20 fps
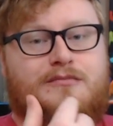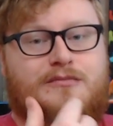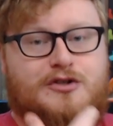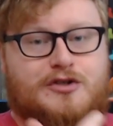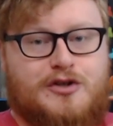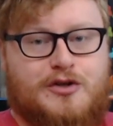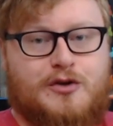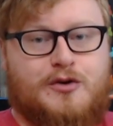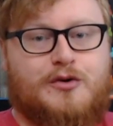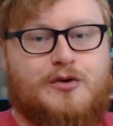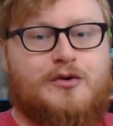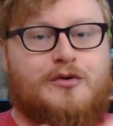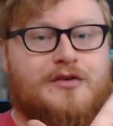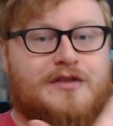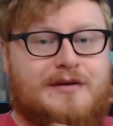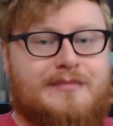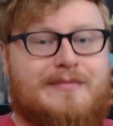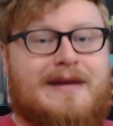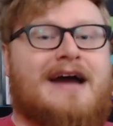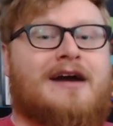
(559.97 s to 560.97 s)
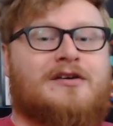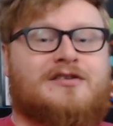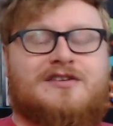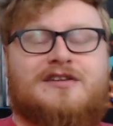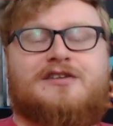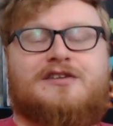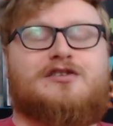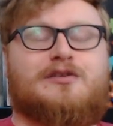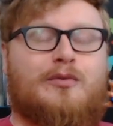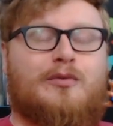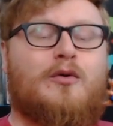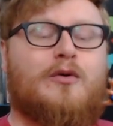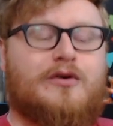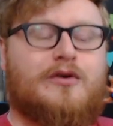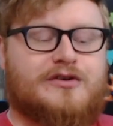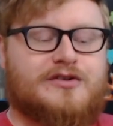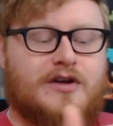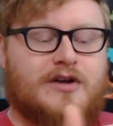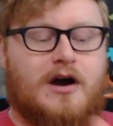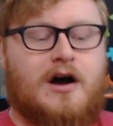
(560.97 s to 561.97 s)
to the backers and the
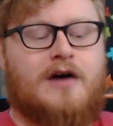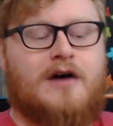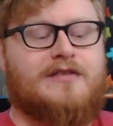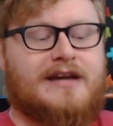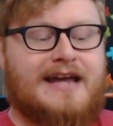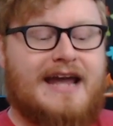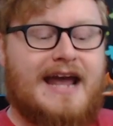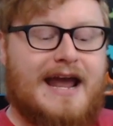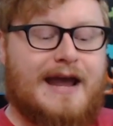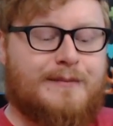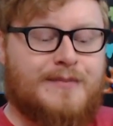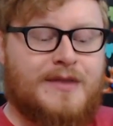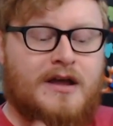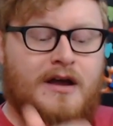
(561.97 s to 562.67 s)
supporters of the game.